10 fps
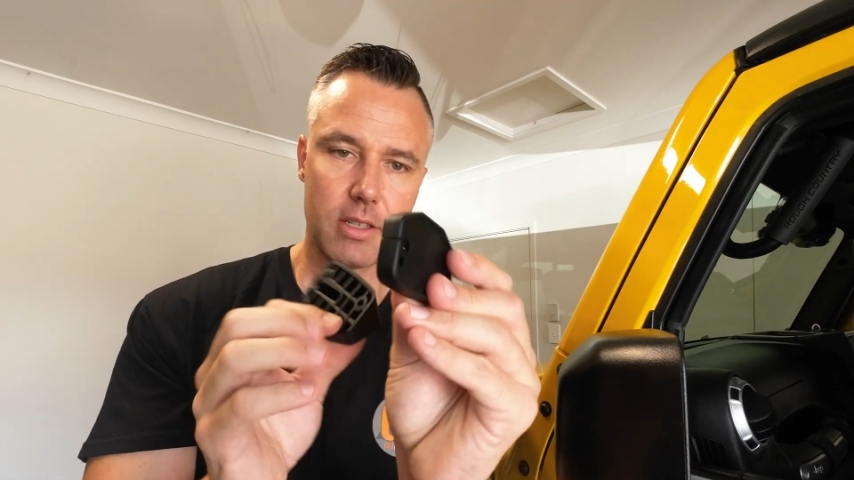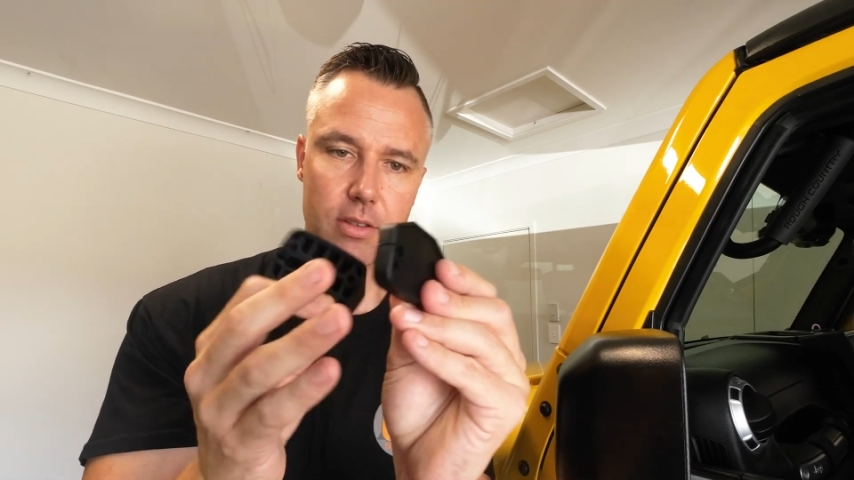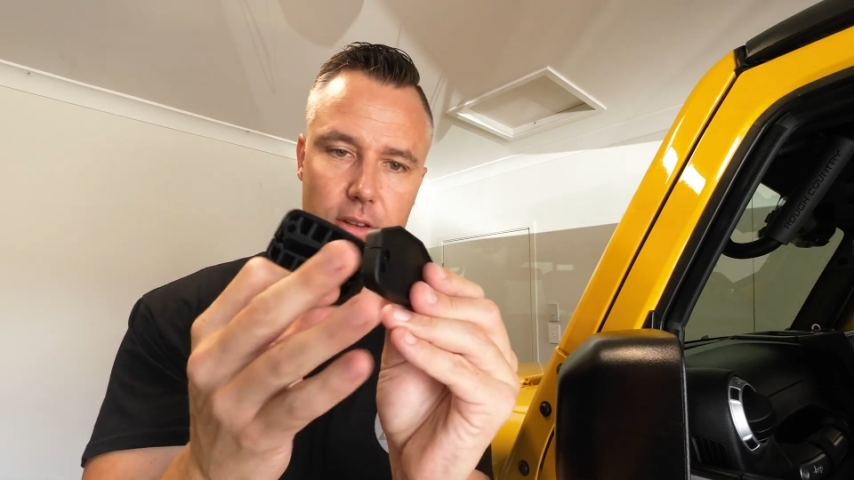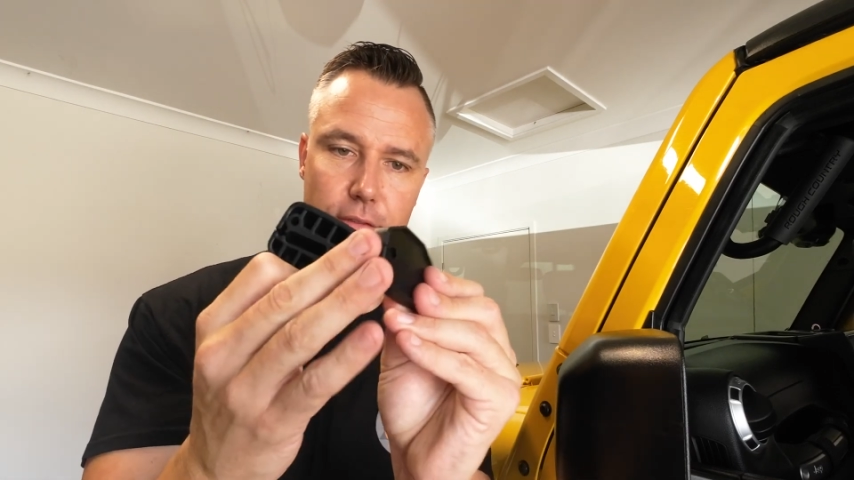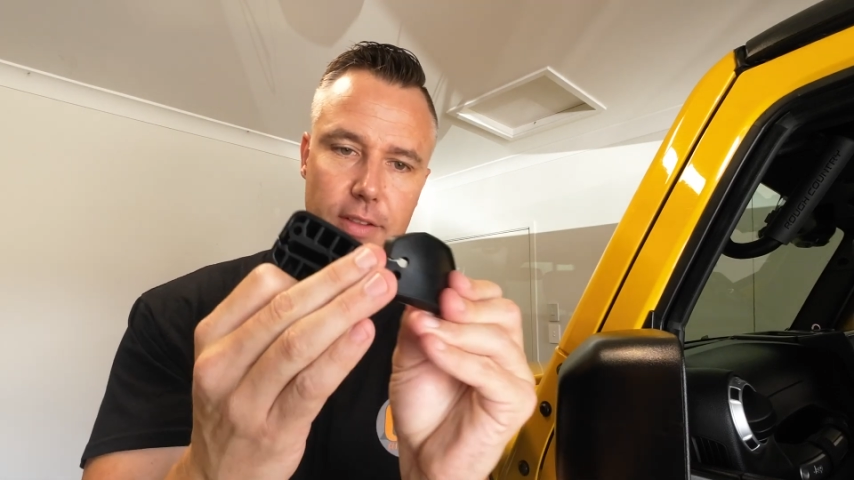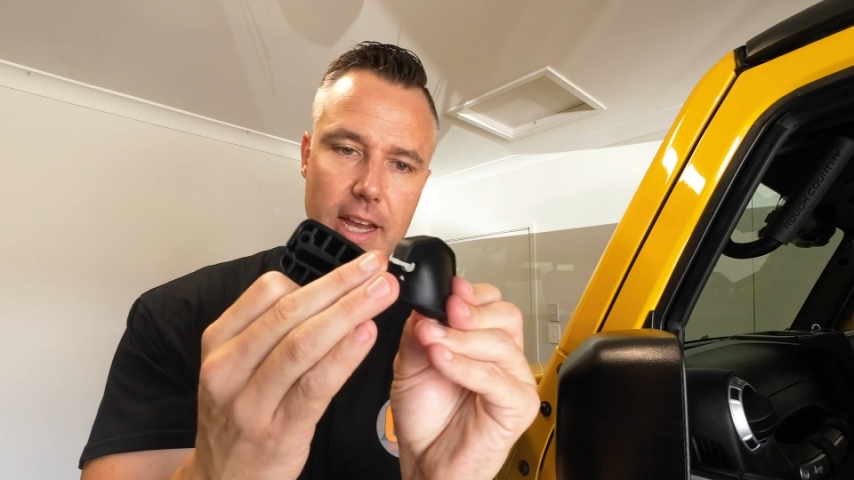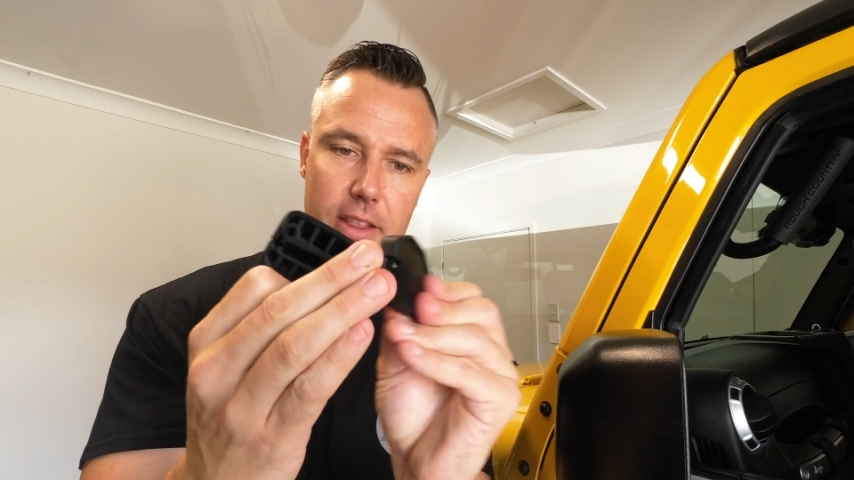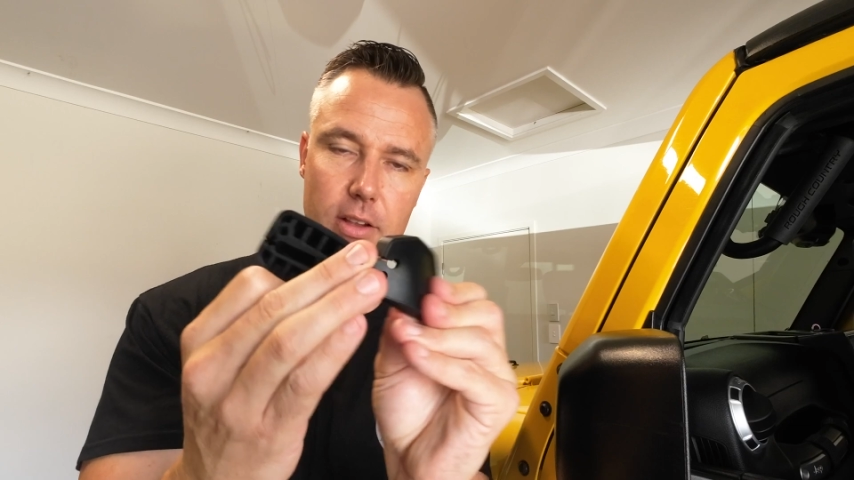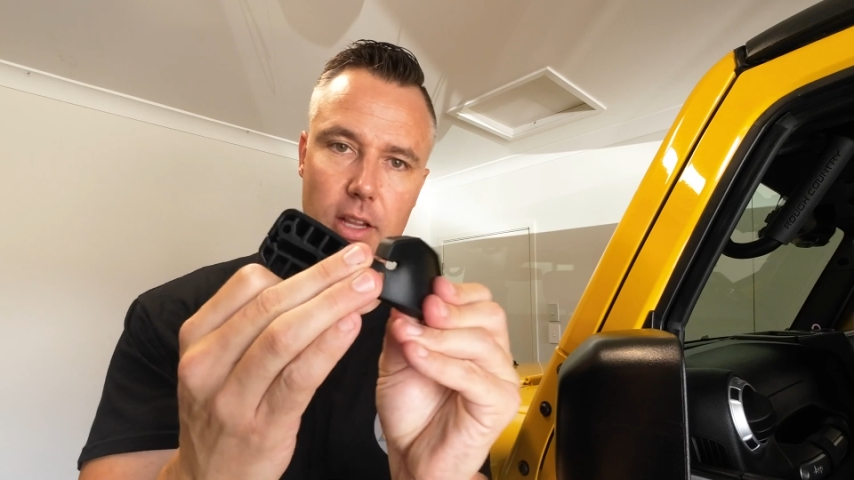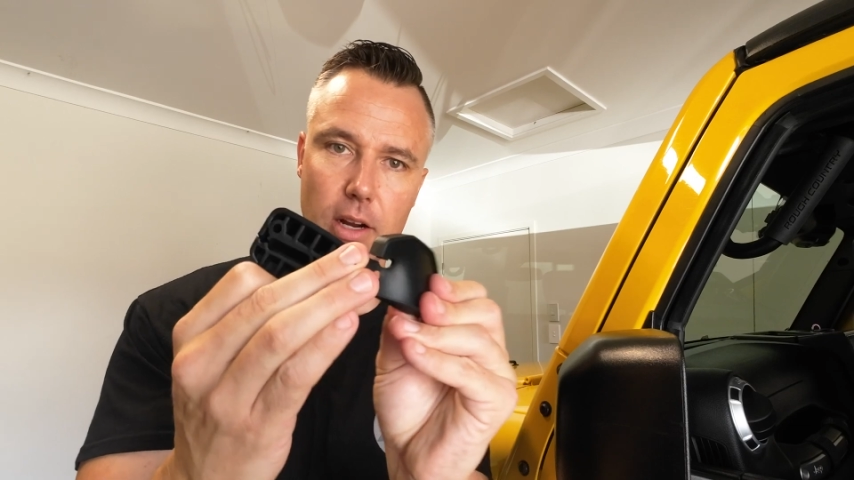and sort of flat
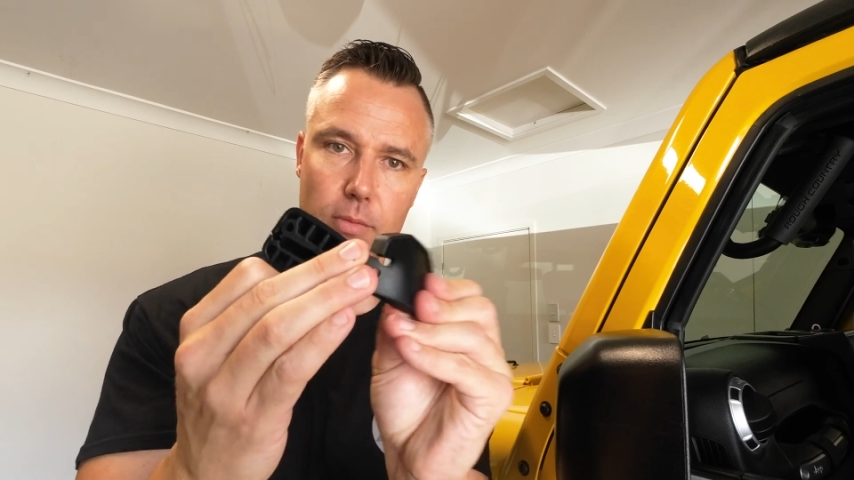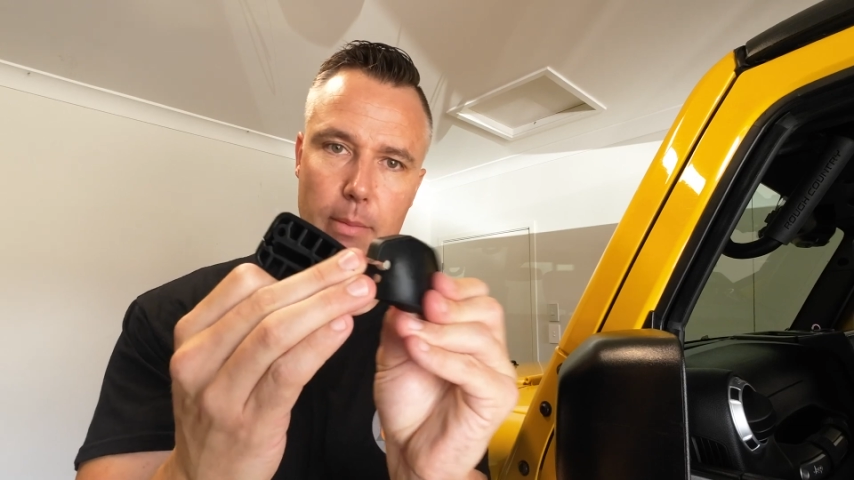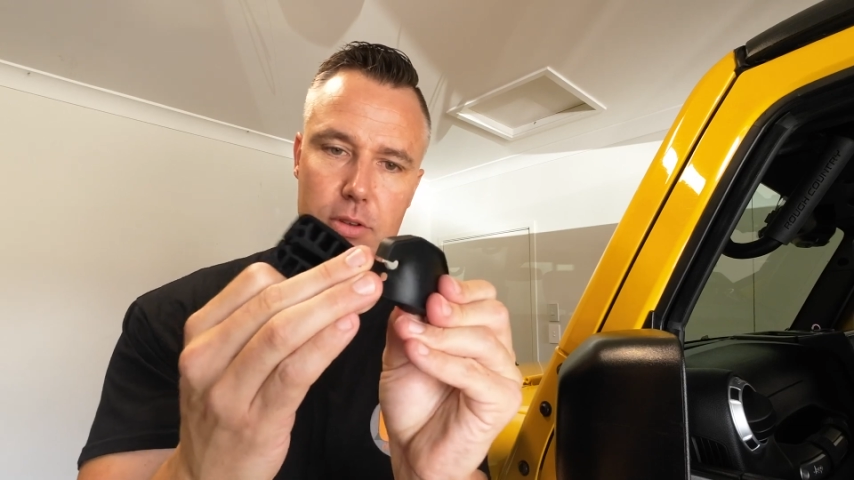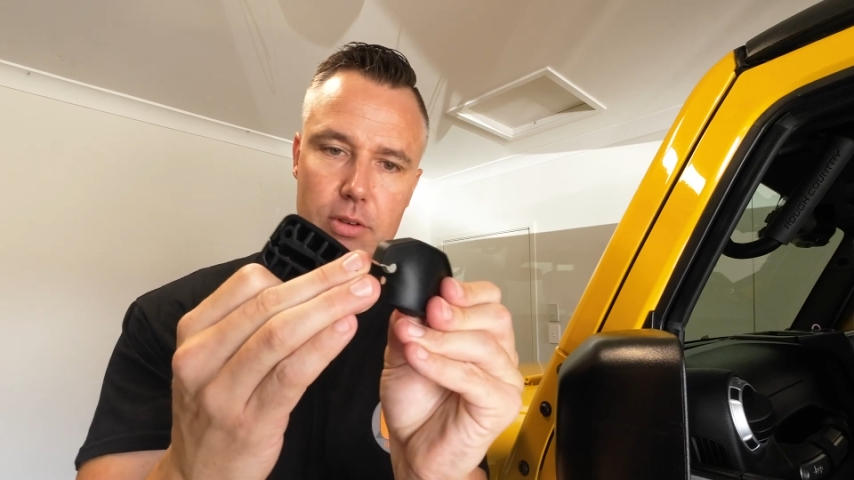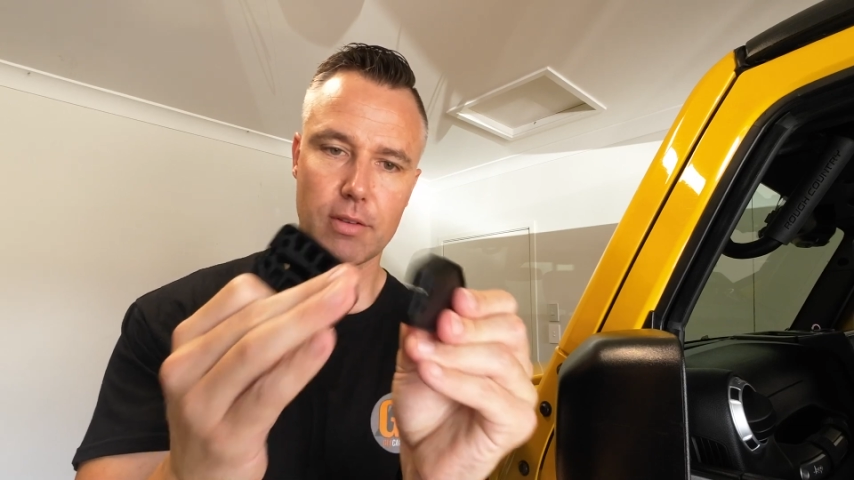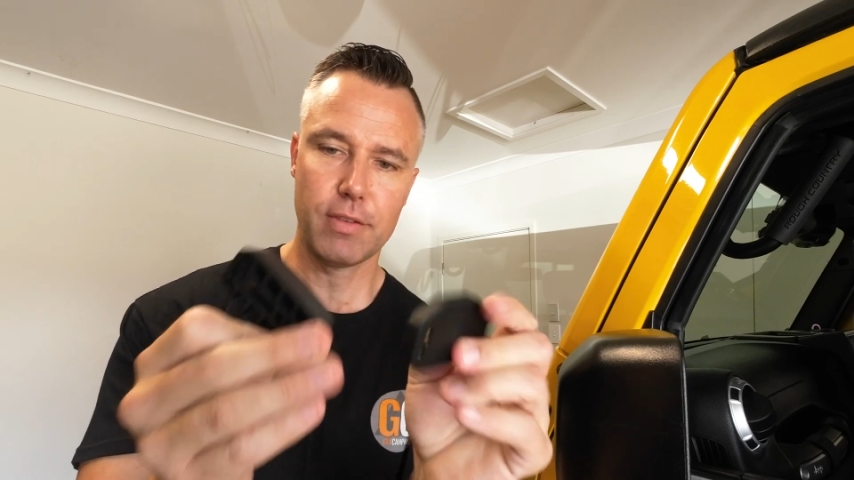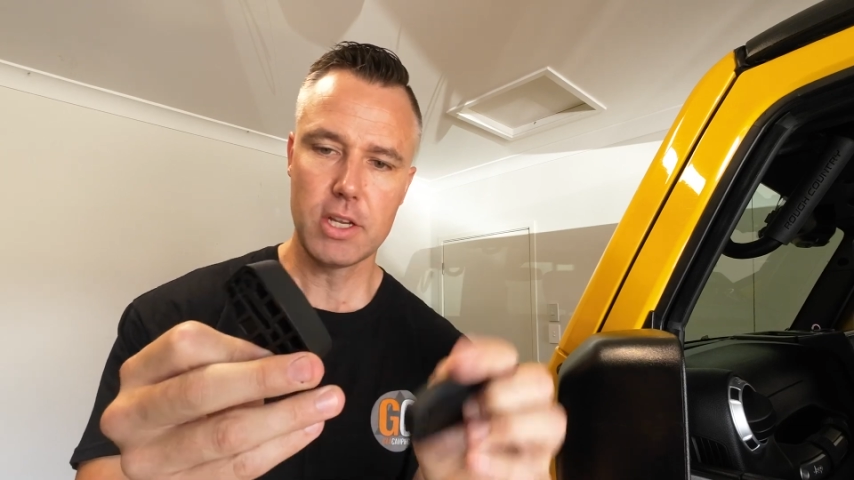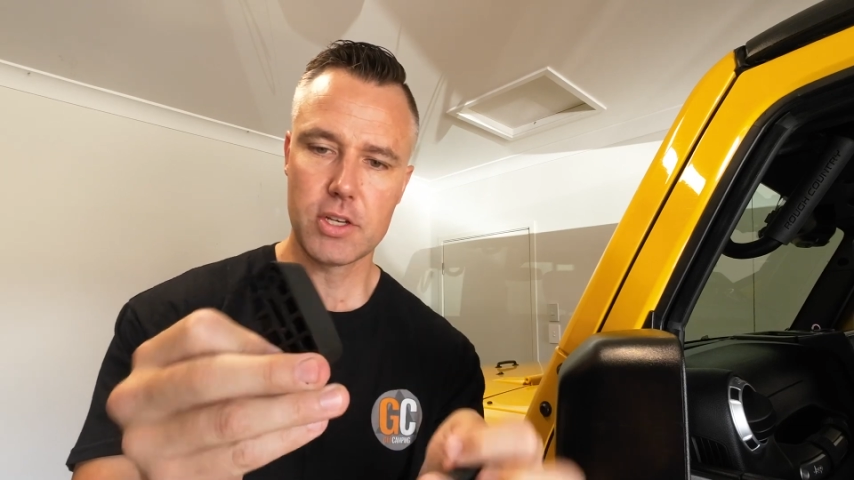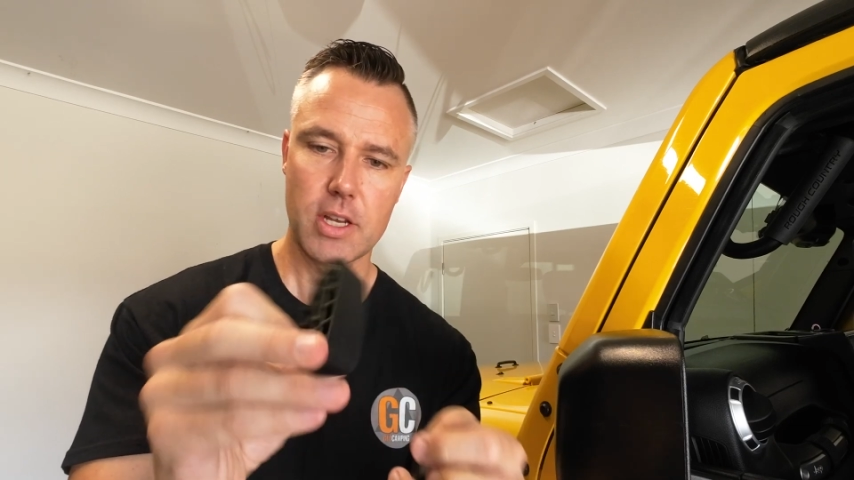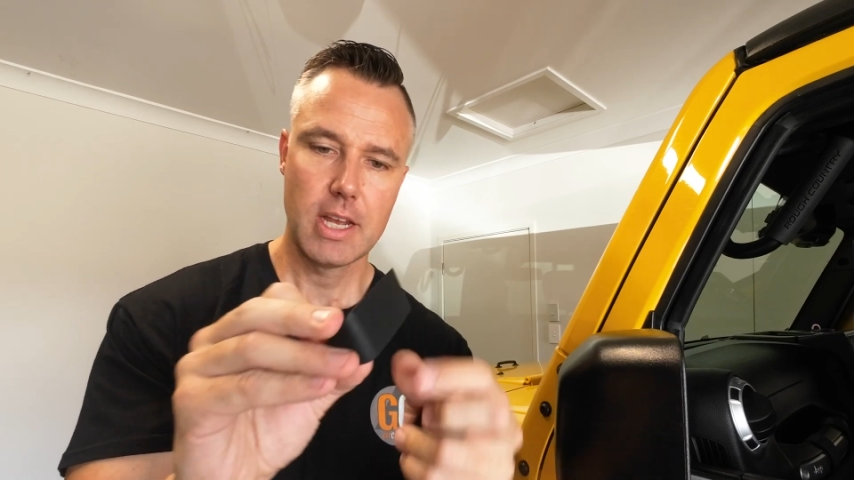and they're like a rubber sort of
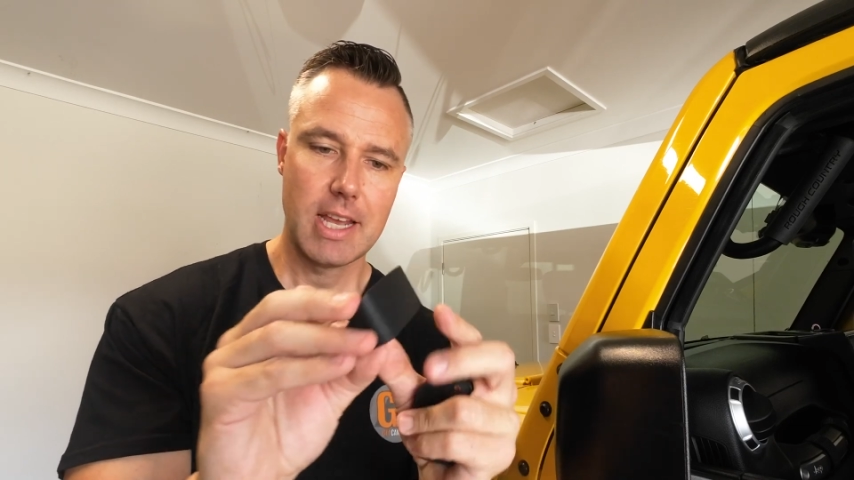finish.